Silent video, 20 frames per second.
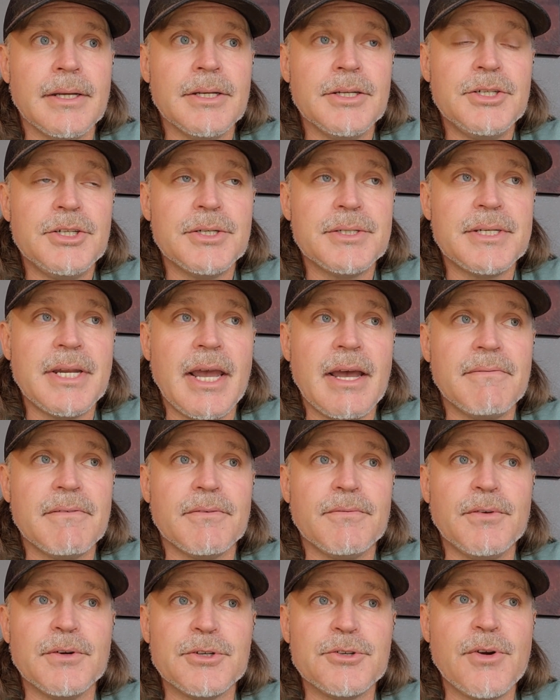just have
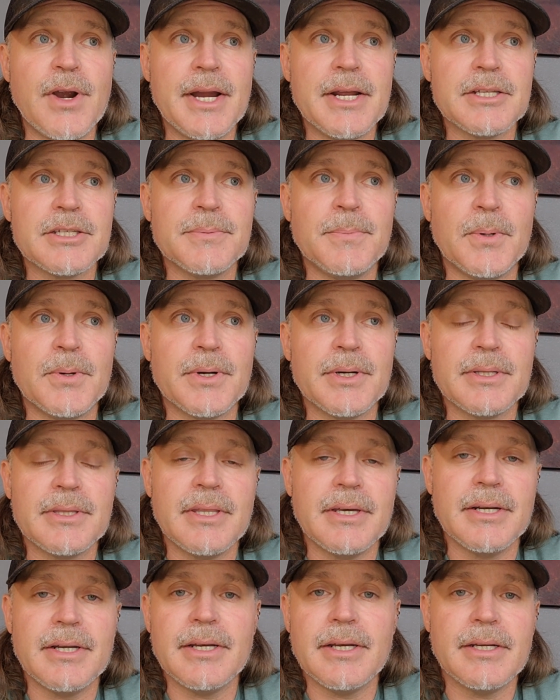it for transport,
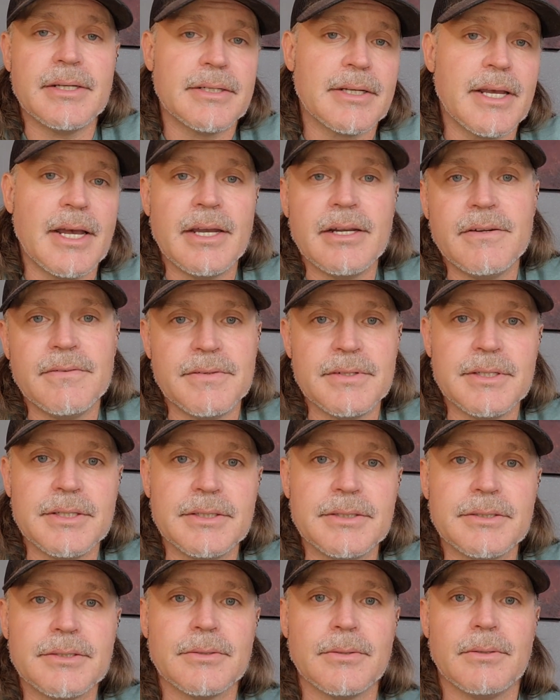that it kind of
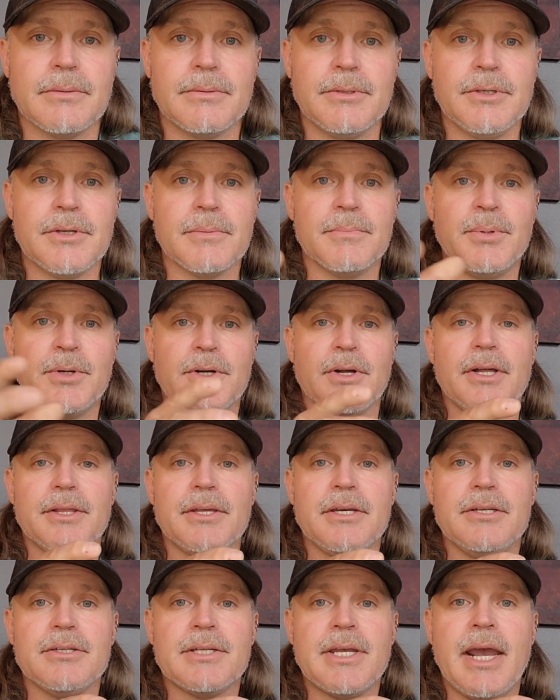is, you can put all
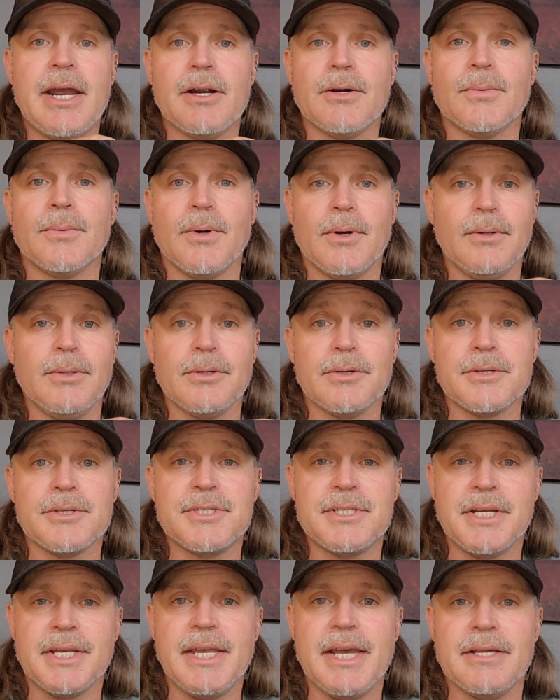these hair
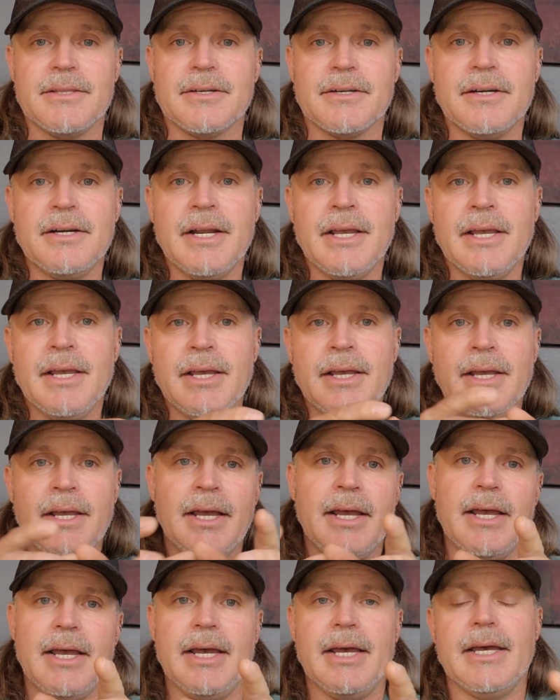rollers together
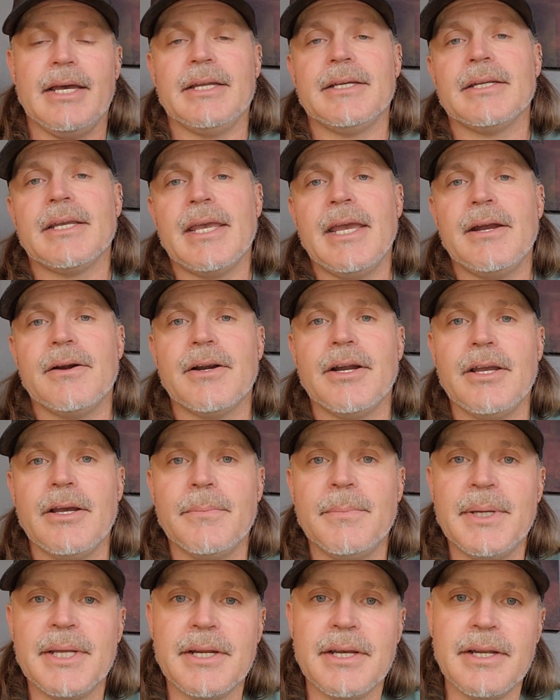and carry
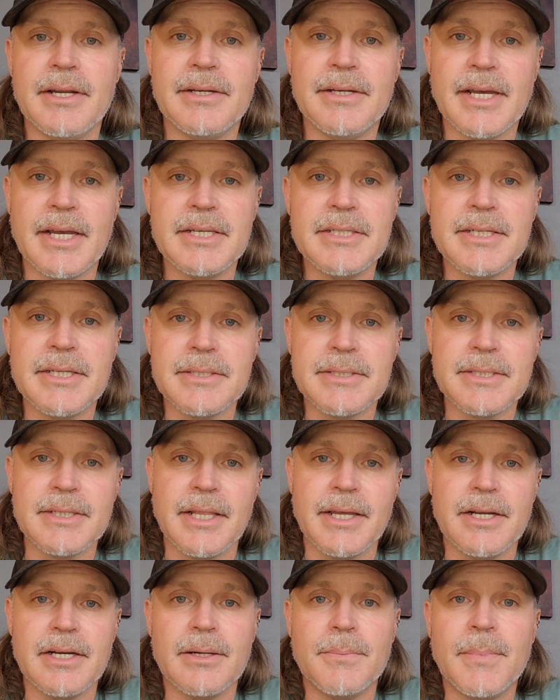them in a nice
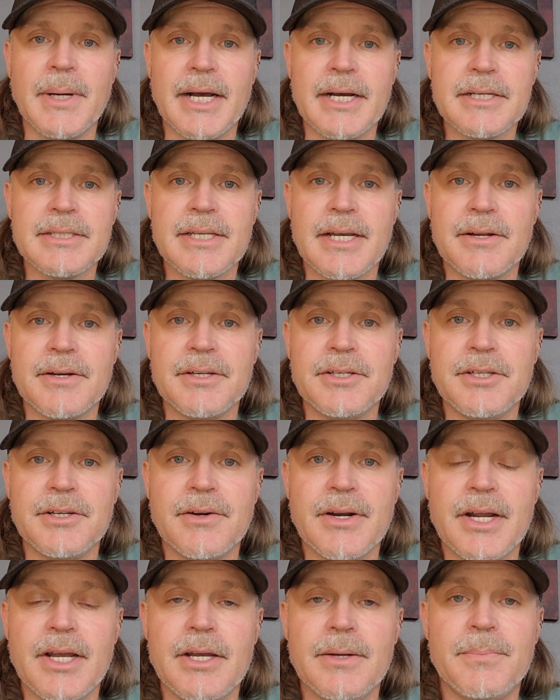insulated box out into
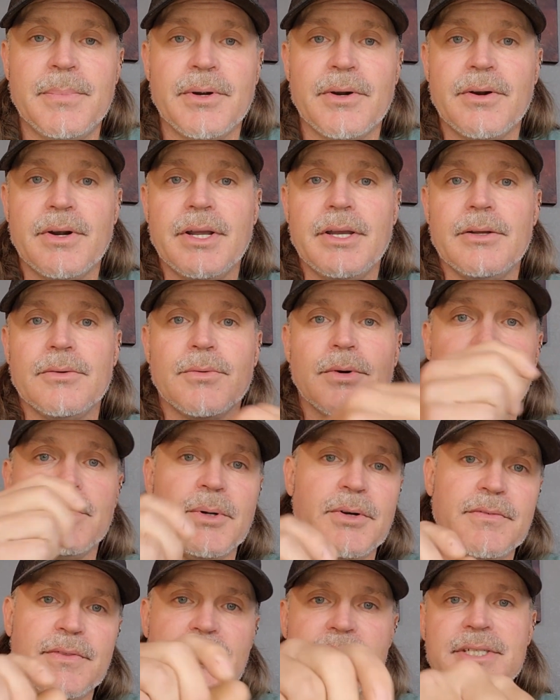your apiary and
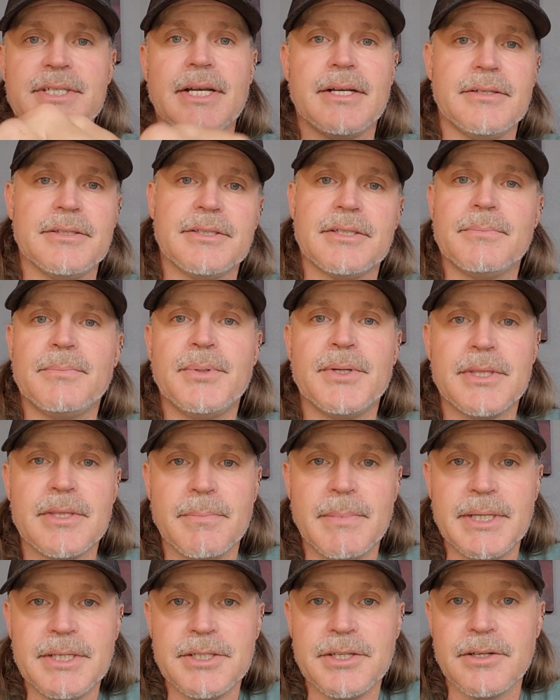remove the cells and put
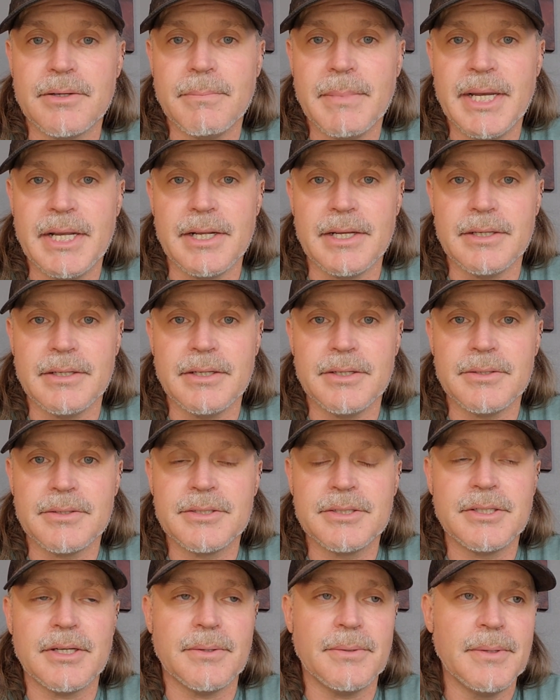them into your mating nukes.
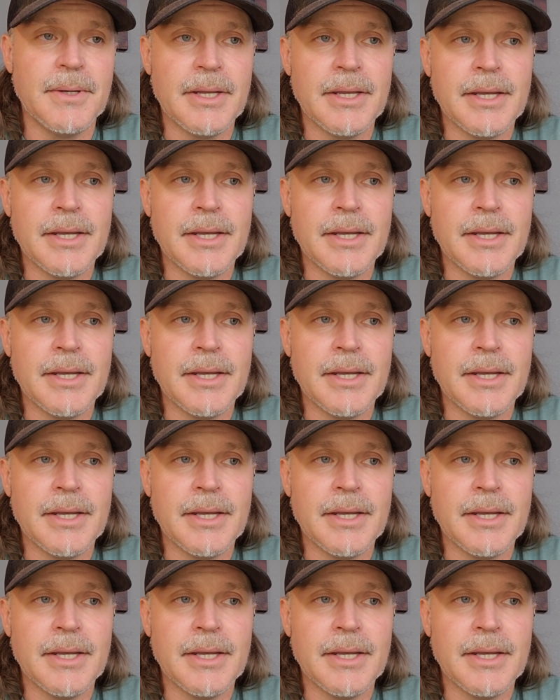So